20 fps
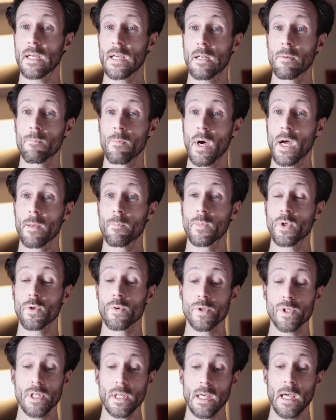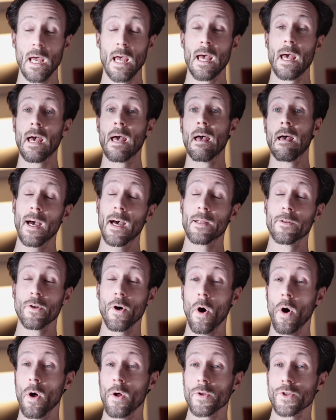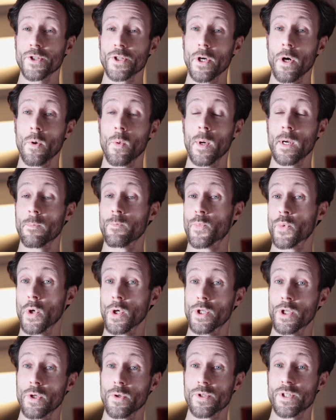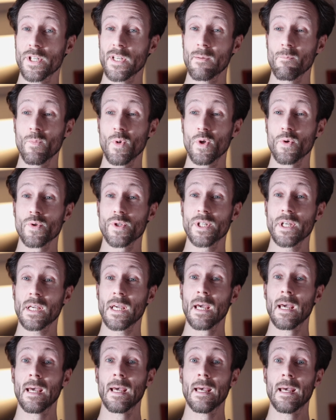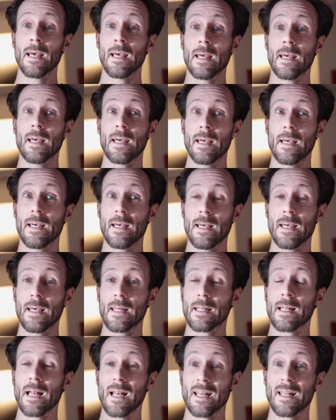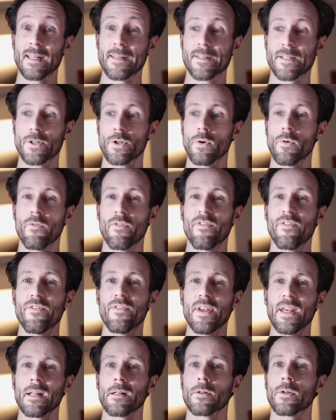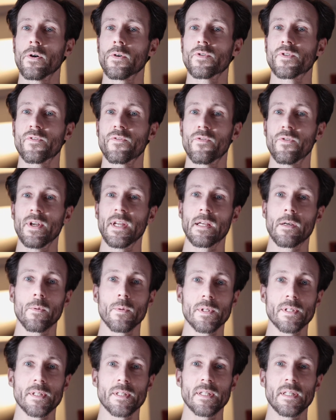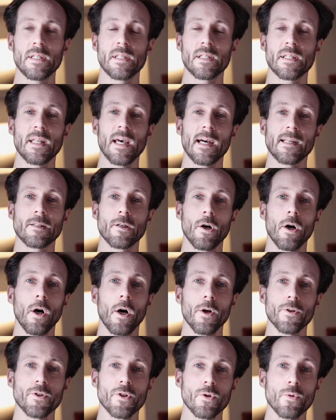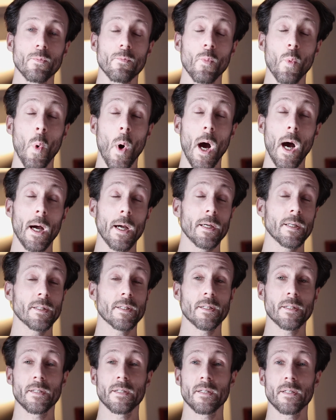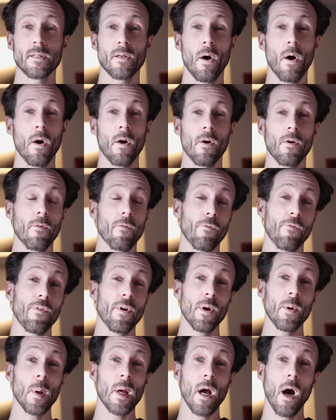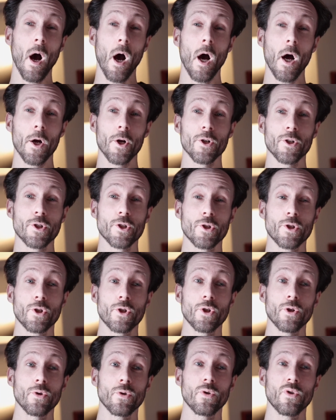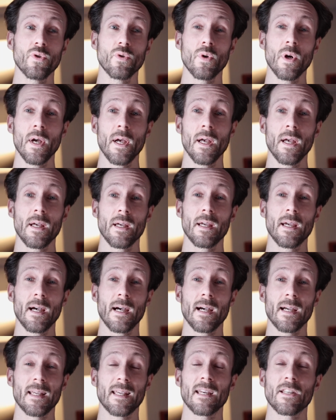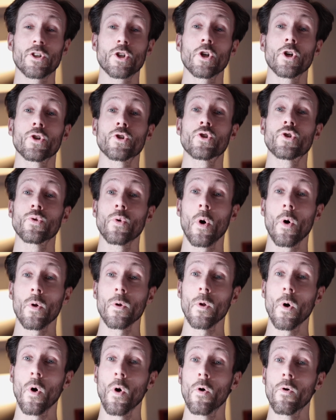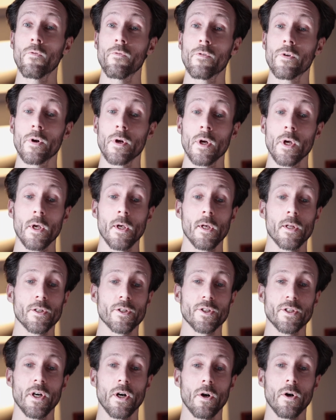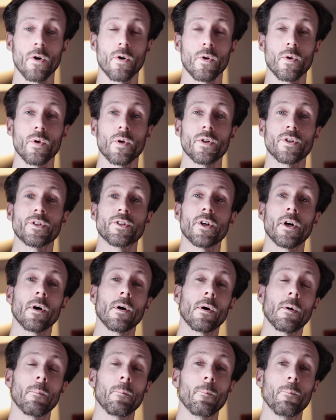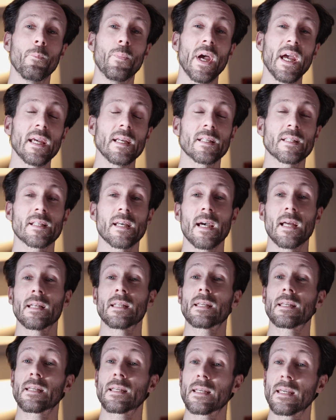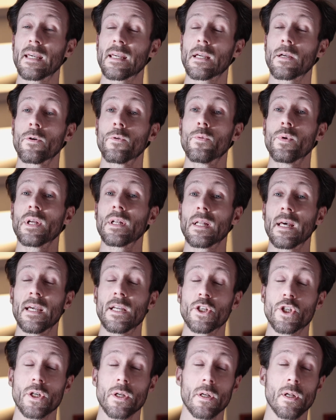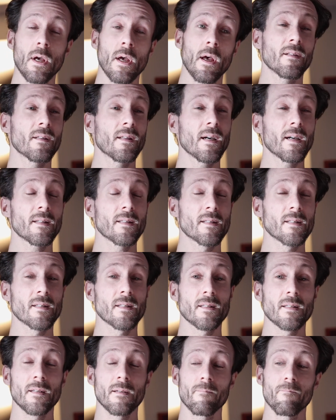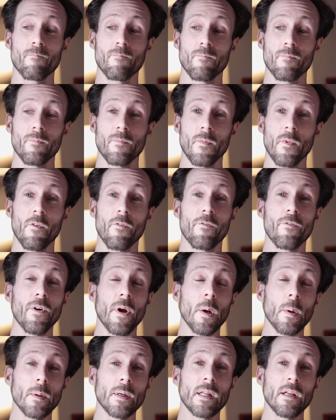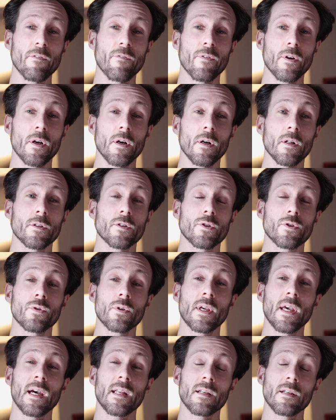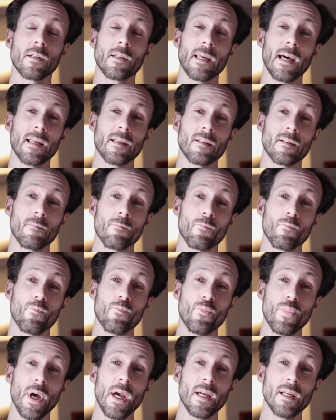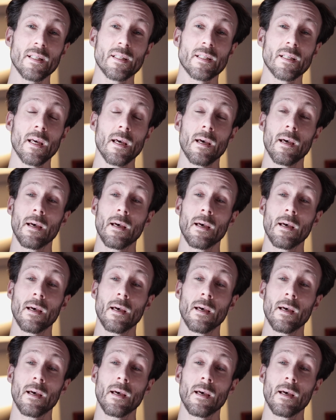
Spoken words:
in my music. And also when producing music, it lets you feel those frequencies that otherwise are very hard to get control over. So the bass and kick relation, that's very difficult to get that bass